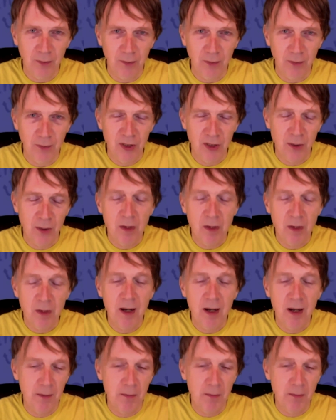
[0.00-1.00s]
It's an
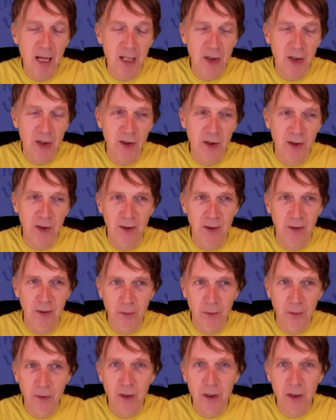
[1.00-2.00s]
imagined
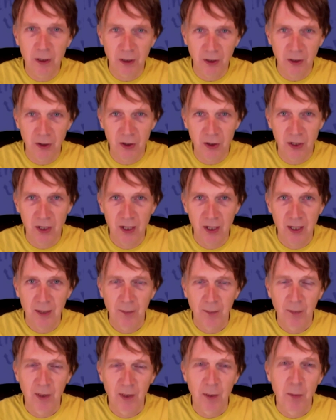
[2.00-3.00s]
world
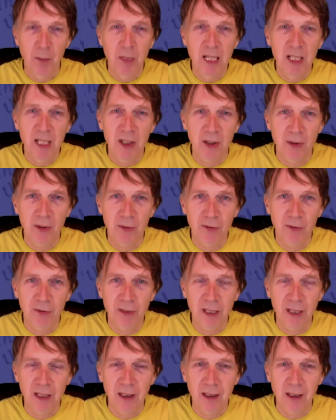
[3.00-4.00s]
based on
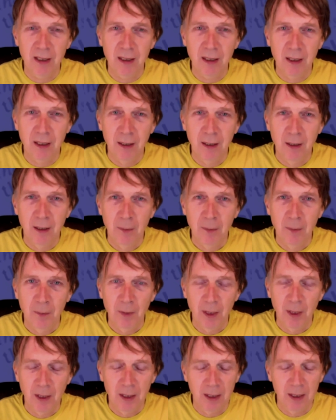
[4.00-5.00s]
fear.
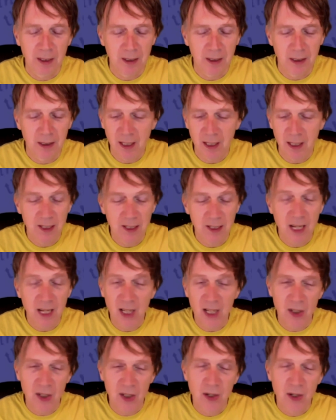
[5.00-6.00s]
And it
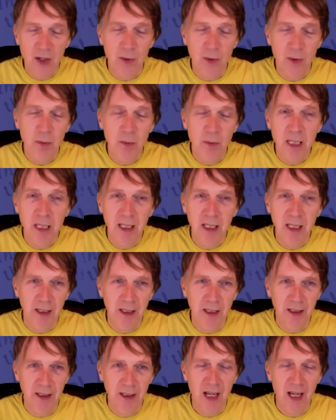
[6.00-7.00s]
has no meaning
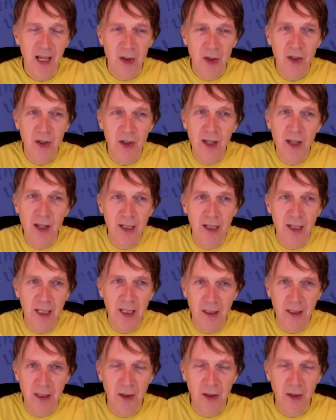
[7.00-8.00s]
and has
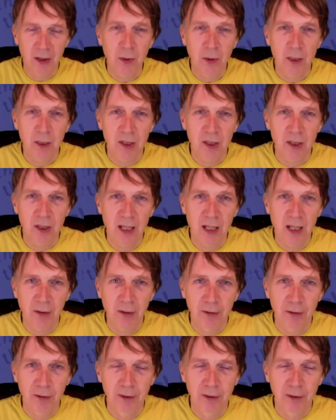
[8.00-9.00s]
nothing to itself.